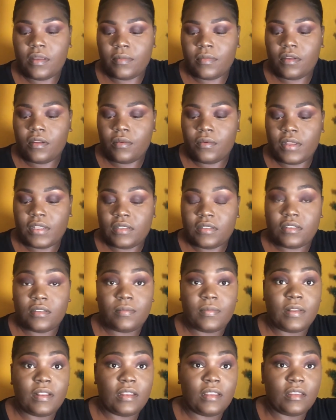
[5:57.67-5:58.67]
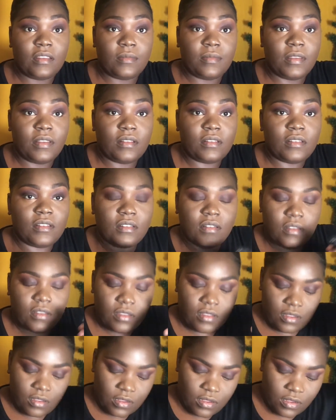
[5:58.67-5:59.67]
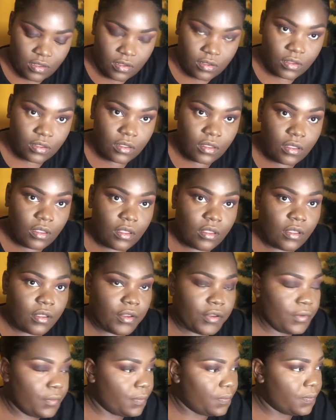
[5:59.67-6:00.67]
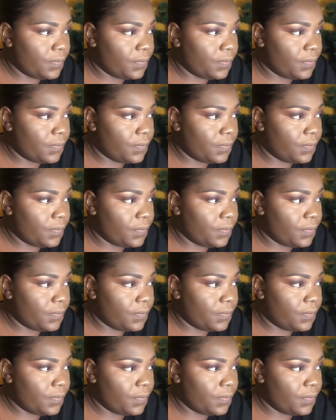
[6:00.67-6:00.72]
I'm gonna wet it up a little bit. Yep.